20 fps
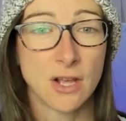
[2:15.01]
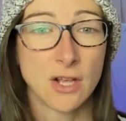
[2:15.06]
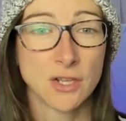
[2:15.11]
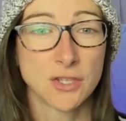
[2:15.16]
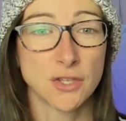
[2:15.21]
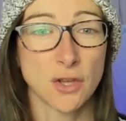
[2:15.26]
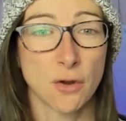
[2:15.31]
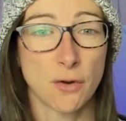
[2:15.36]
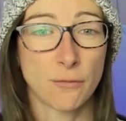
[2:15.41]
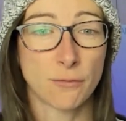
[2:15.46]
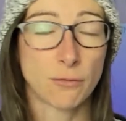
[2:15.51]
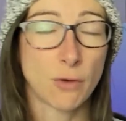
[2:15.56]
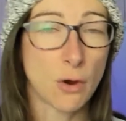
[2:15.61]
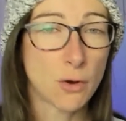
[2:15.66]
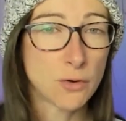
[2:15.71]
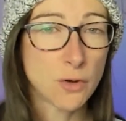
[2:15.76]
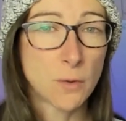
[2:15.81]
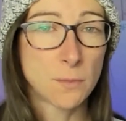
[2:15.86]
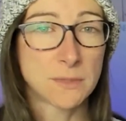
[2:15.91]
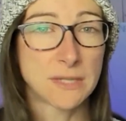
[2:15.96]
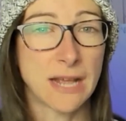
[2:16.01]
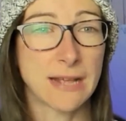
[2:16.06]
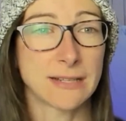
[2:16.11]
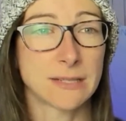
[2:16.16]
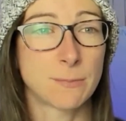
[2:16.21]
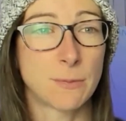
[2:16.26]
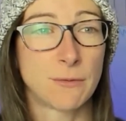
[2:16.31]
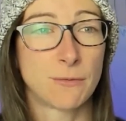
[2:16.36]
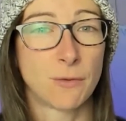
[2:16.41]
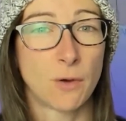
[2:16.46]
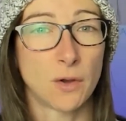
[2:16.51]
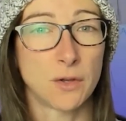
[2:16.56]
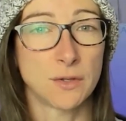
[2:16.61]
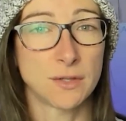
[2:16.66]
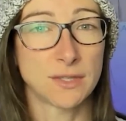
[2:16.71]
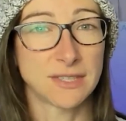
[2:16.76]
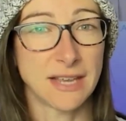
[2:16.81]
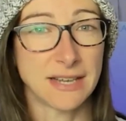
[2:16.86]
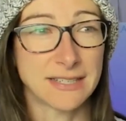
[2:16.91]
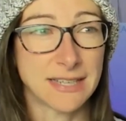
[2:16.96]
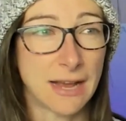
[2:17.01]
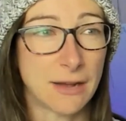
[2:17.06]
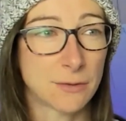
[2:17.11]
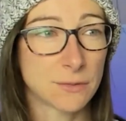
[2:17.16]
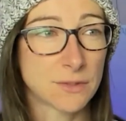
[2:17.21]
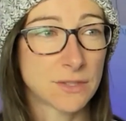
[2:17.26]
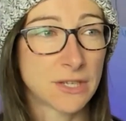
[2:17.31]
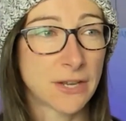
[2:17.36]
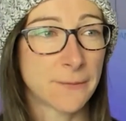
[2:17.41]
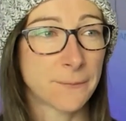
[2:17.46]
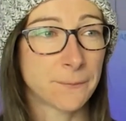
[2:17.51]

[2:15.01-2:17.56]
sort of road updates before you set out.